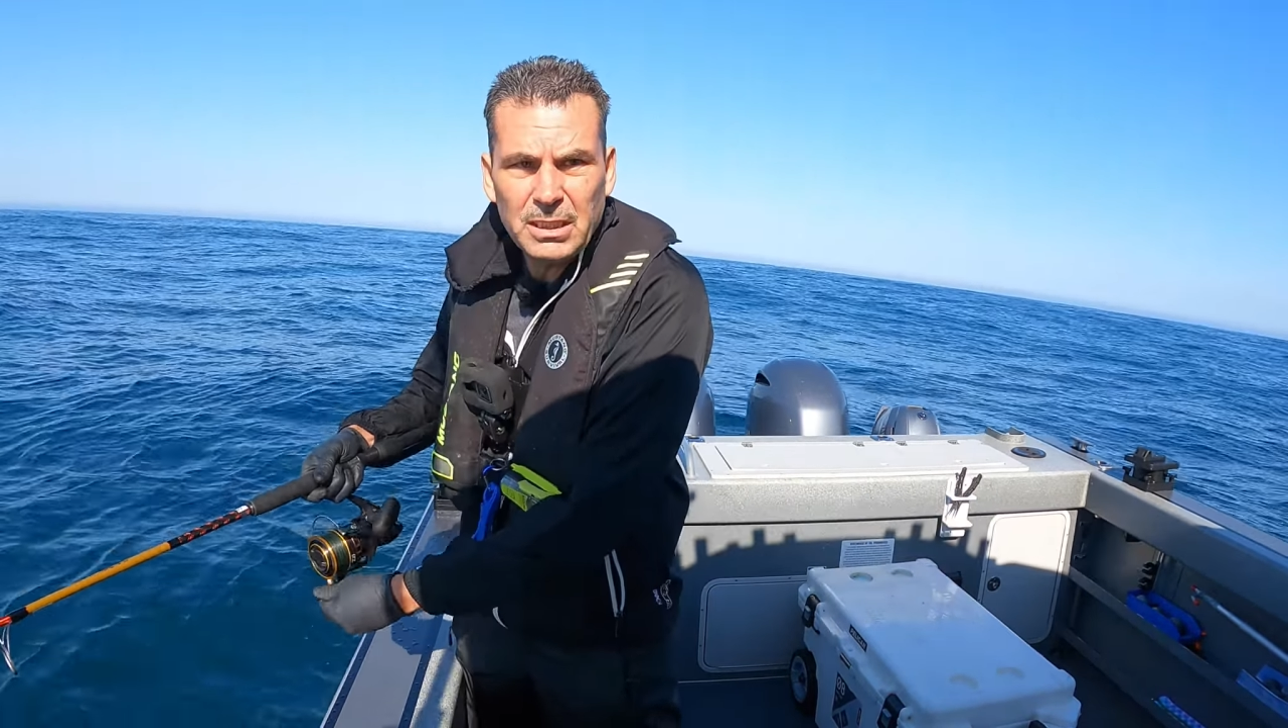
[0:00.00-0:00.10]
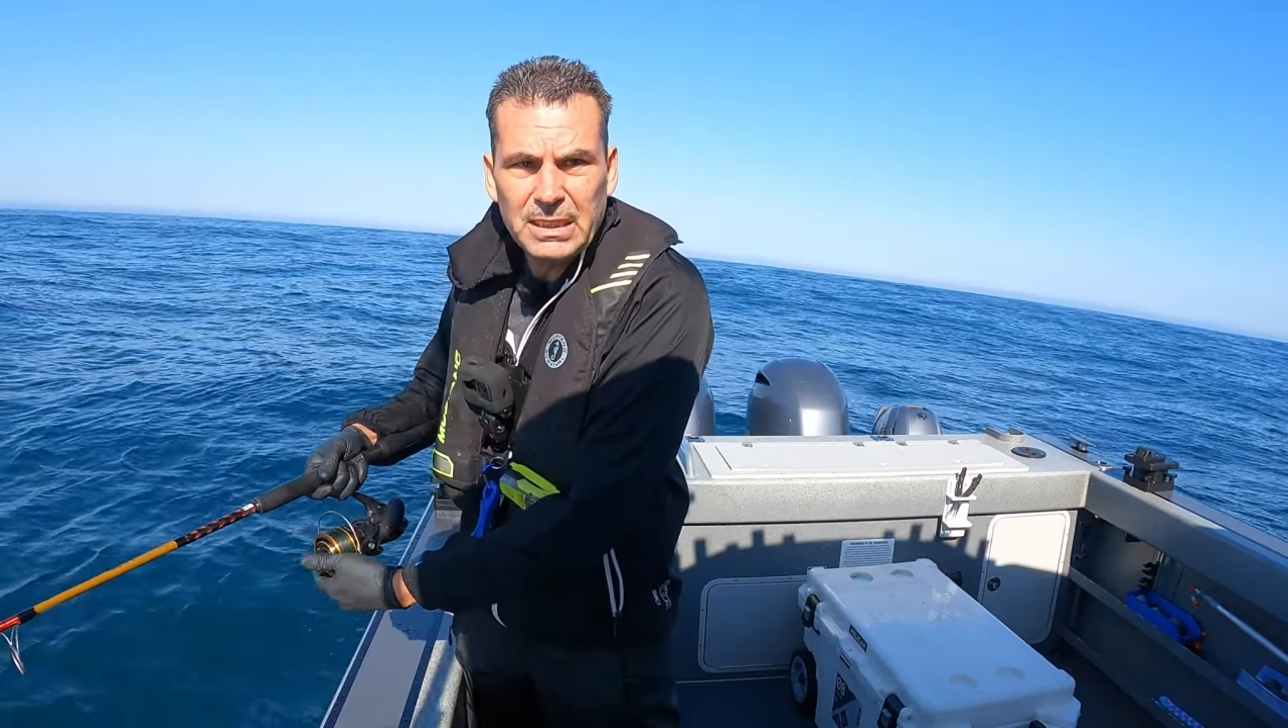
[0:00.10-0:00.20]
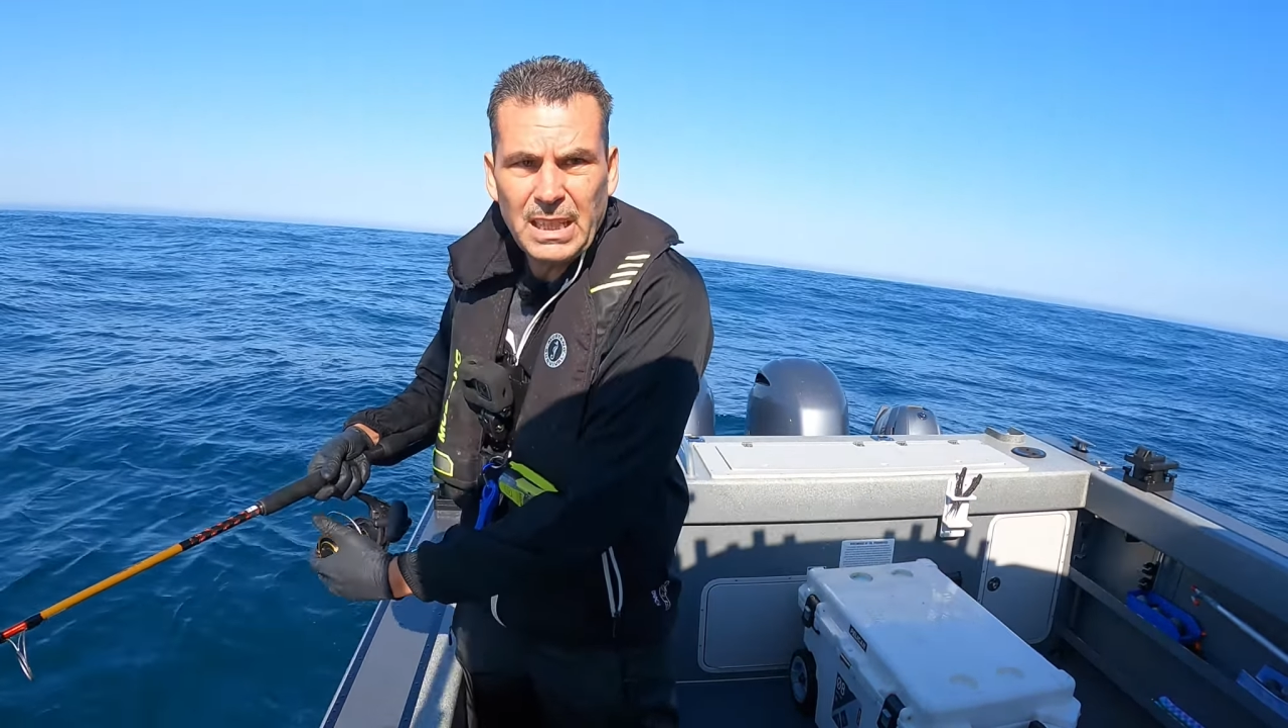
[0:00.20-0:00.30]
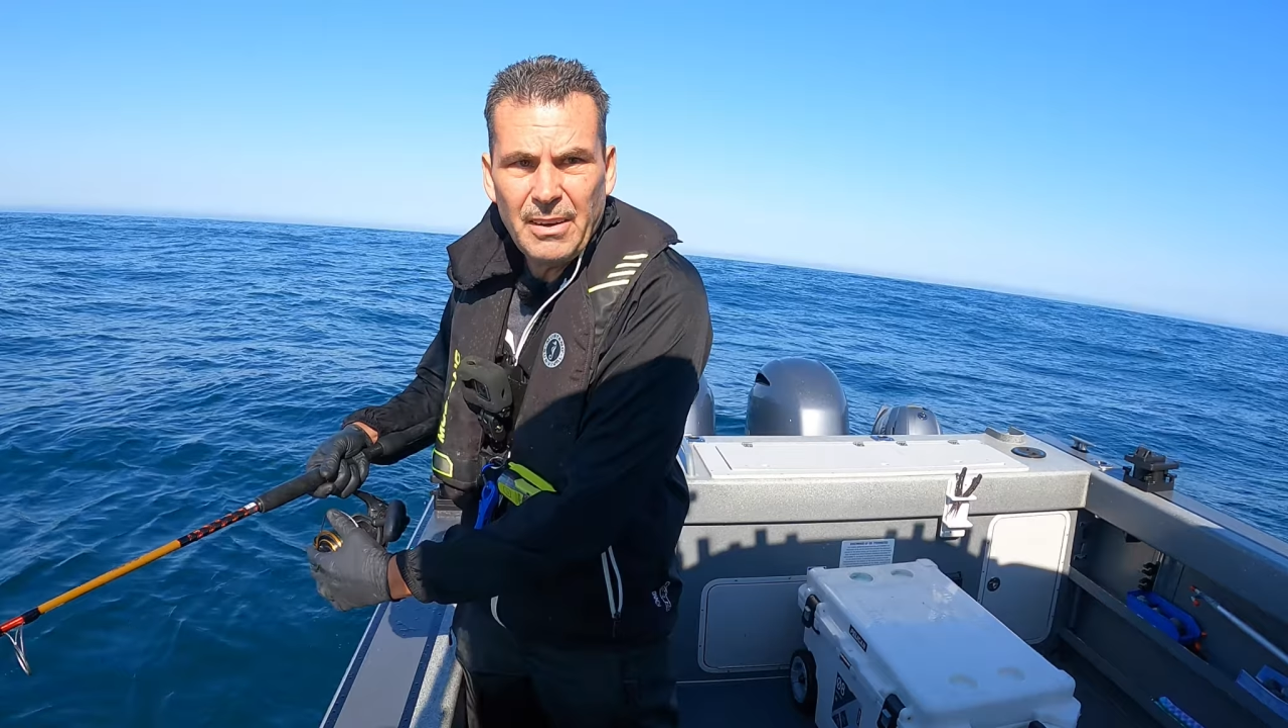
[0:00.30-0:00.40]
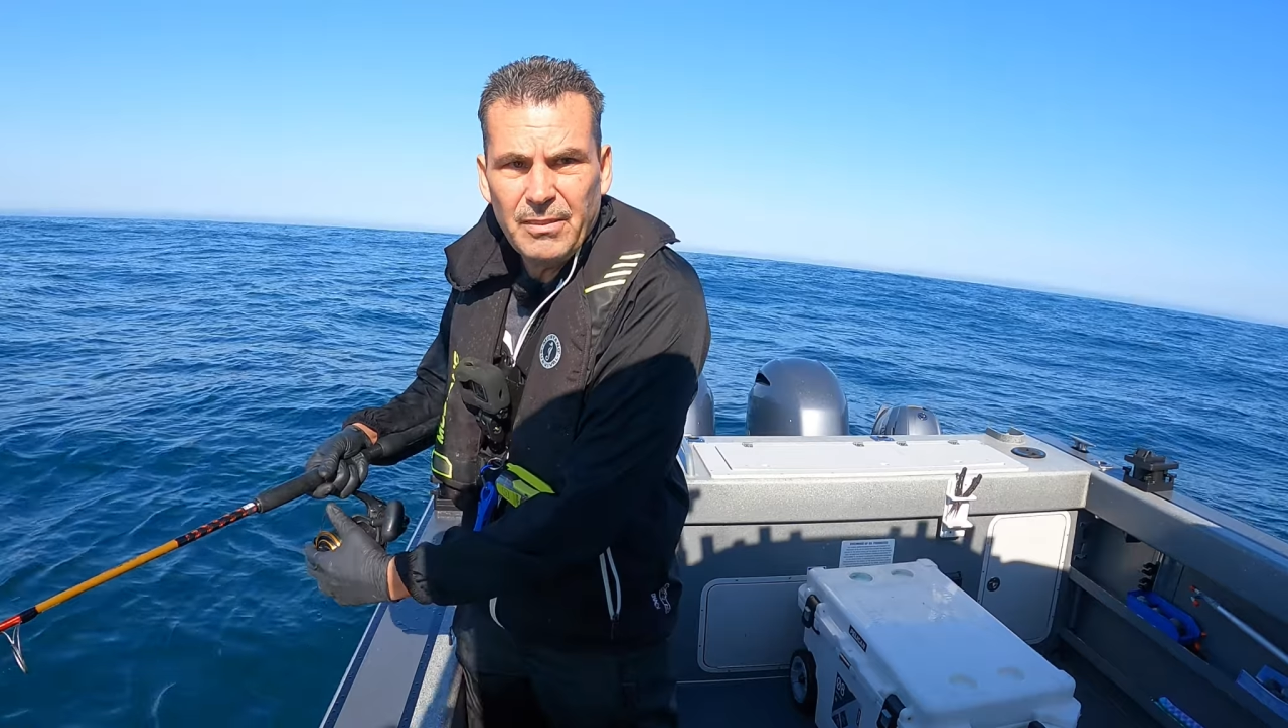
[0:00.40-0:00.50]

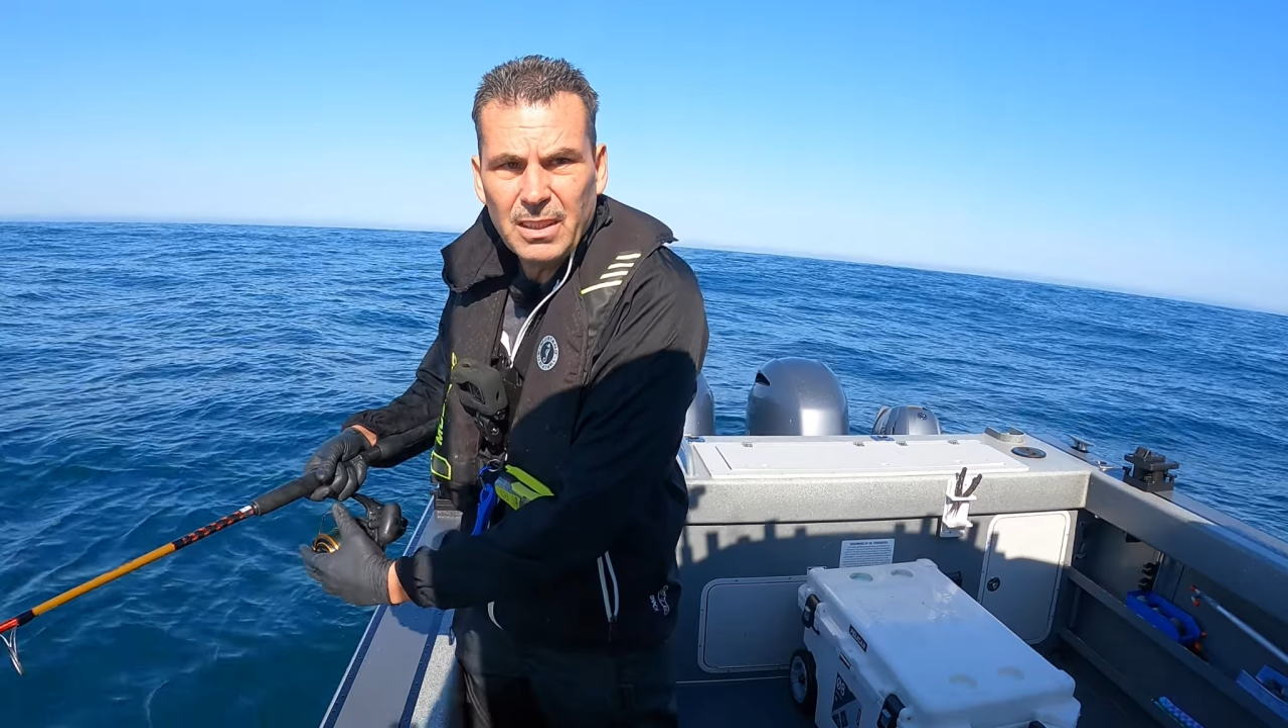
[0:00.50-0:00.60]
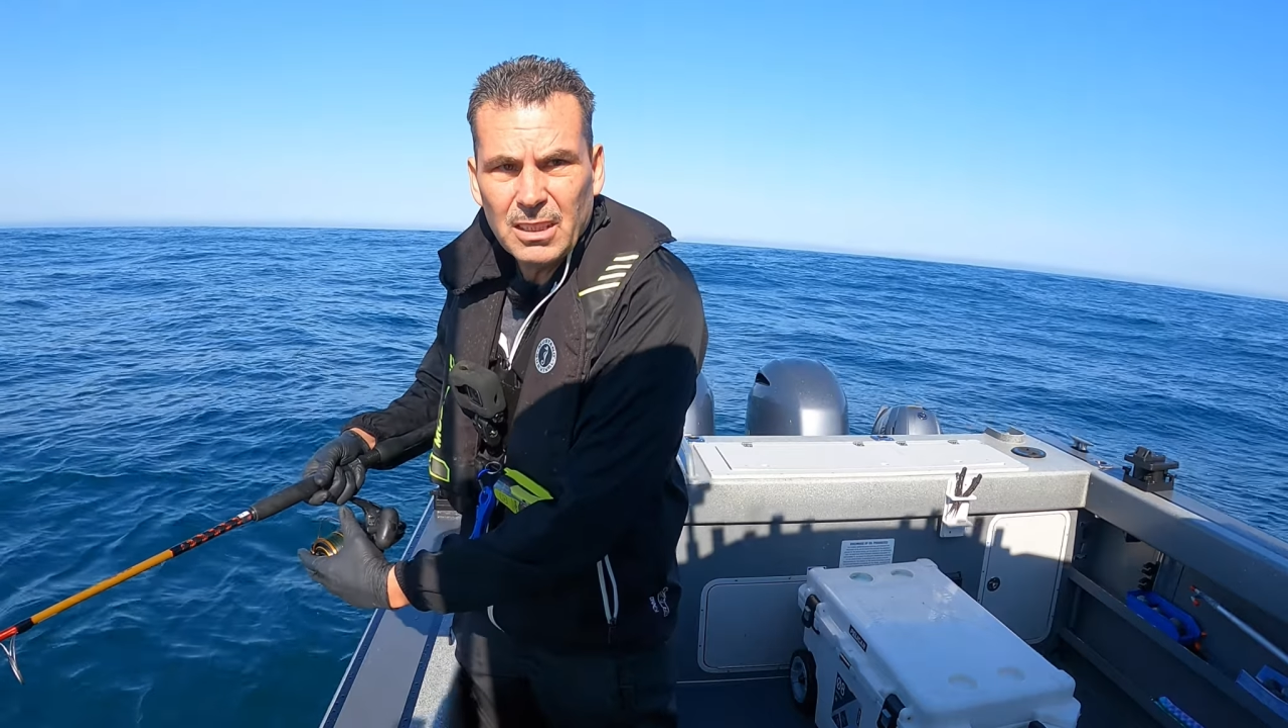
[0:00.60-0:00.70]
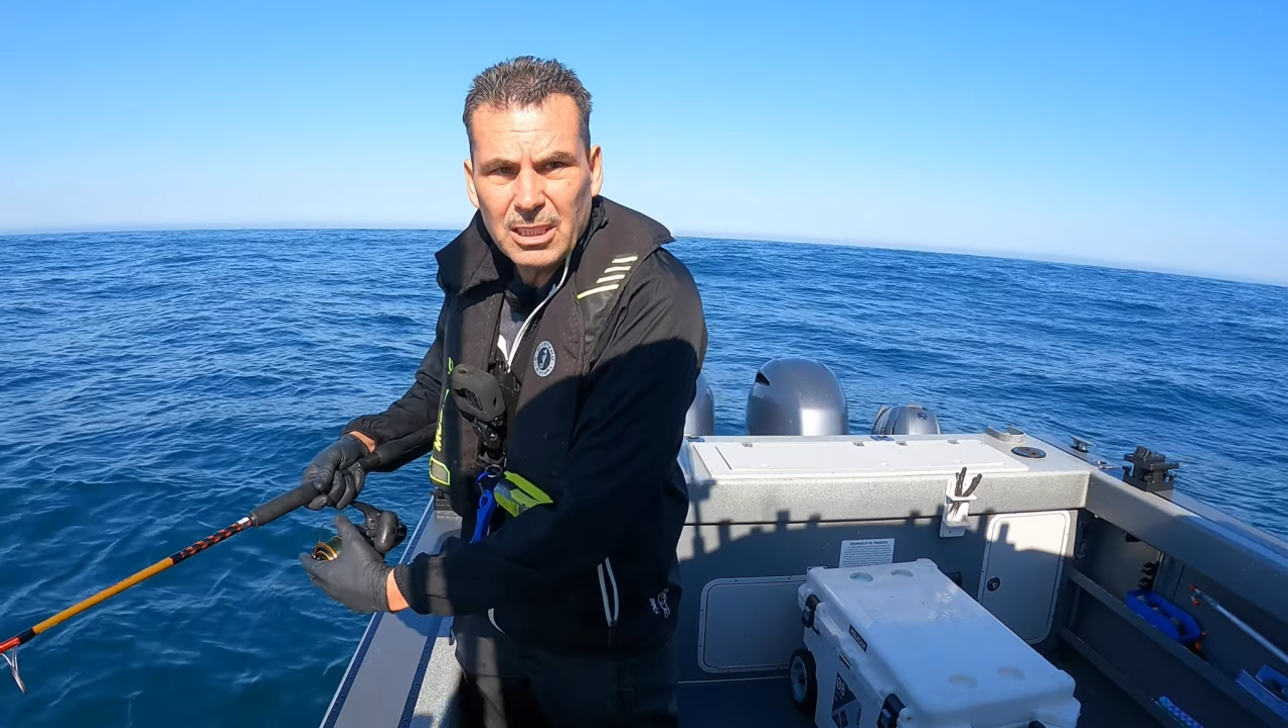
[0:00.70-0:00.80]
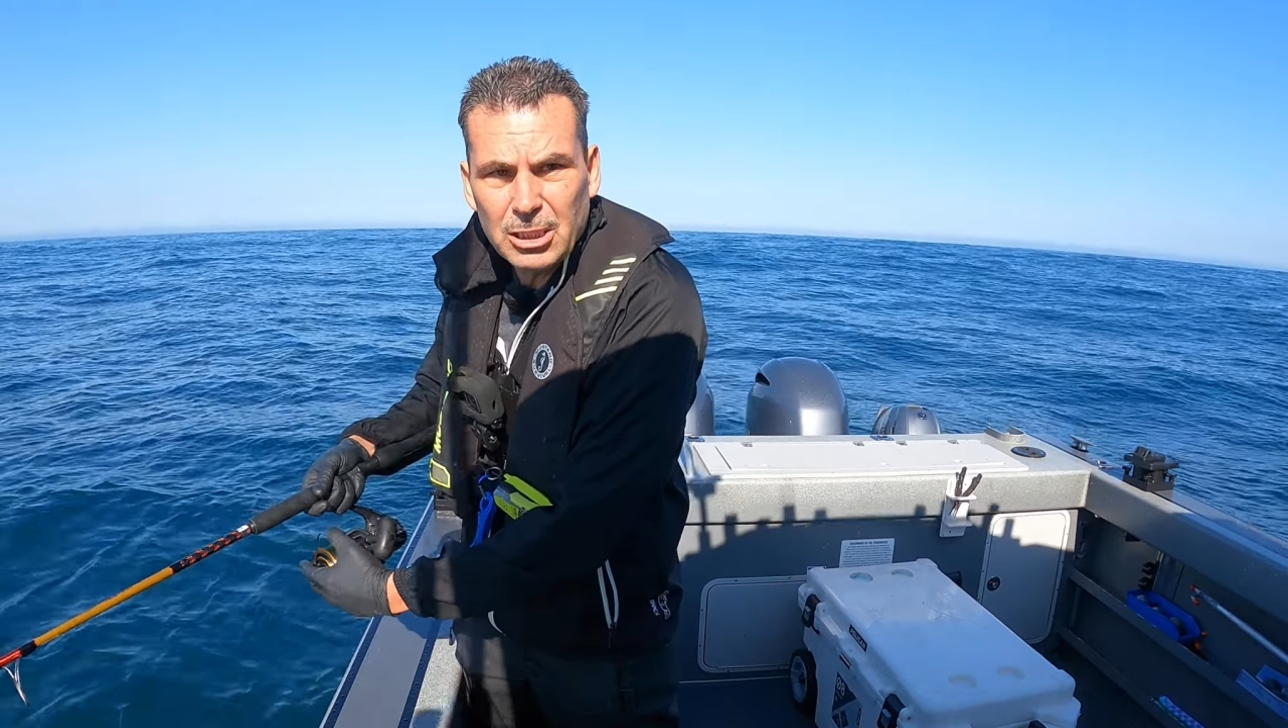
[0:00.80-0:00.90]
definitely